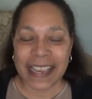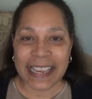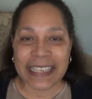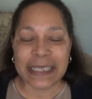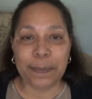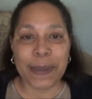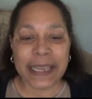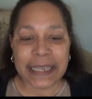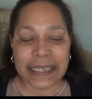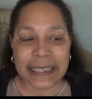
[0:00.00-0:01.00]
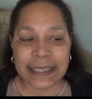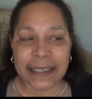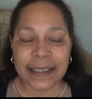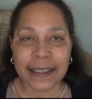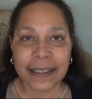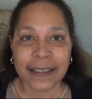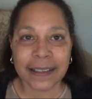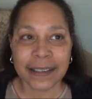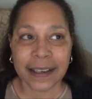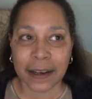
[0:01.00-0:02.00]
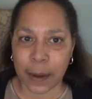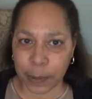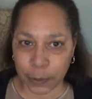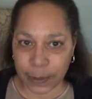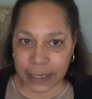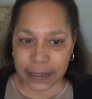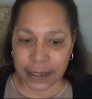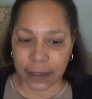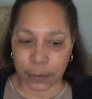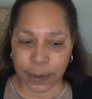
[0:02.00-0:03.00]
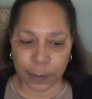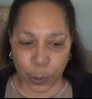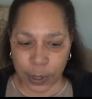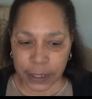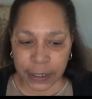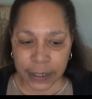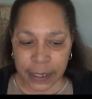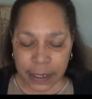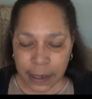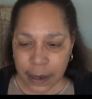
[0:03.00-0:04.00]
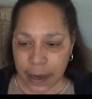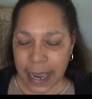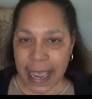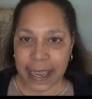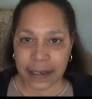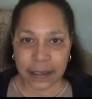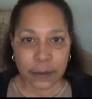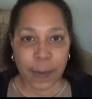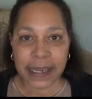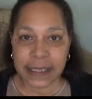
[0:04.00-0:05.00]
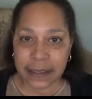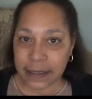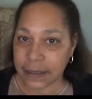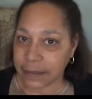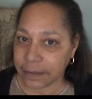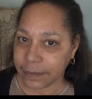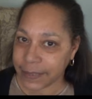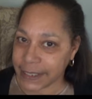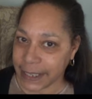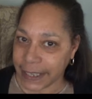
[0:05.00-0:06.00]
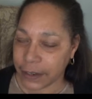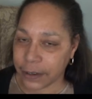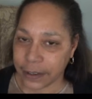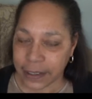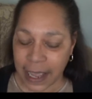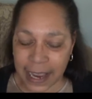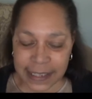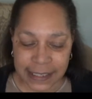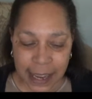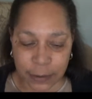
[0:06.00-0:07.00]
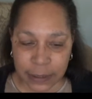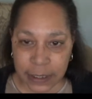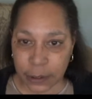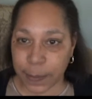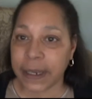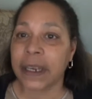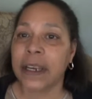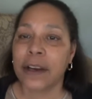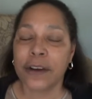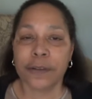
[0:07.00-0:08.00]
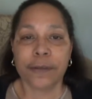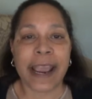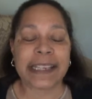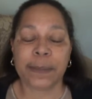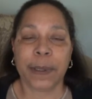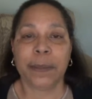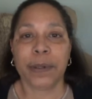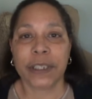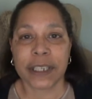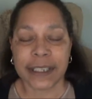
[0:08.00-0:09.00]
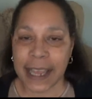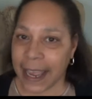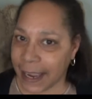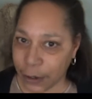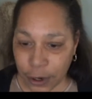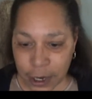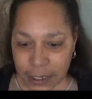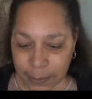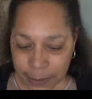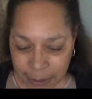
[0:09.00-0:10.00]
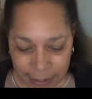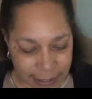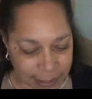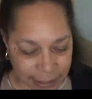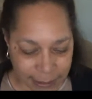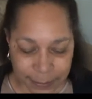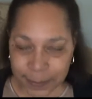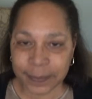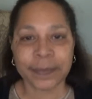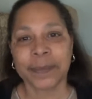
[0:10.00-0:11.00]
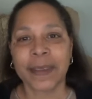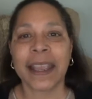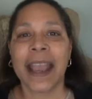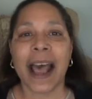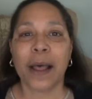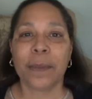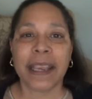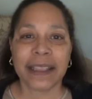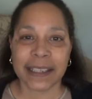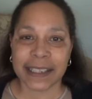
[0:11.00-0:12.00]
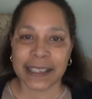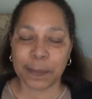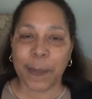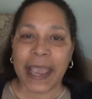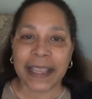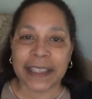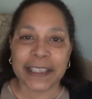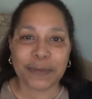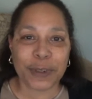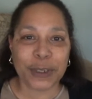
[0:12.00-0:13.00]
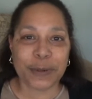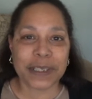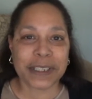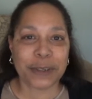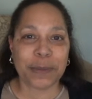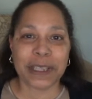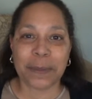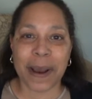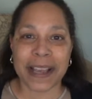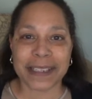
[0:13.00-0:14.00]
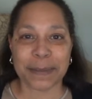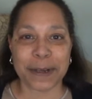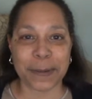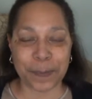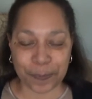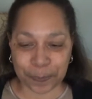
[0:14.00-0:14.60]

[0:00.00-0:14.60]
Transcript: It's been a couple of weeks, a little bit more, and you might hear I sound a little bit raspy, but just hang on because I'll make this as painless for you as humanly possible.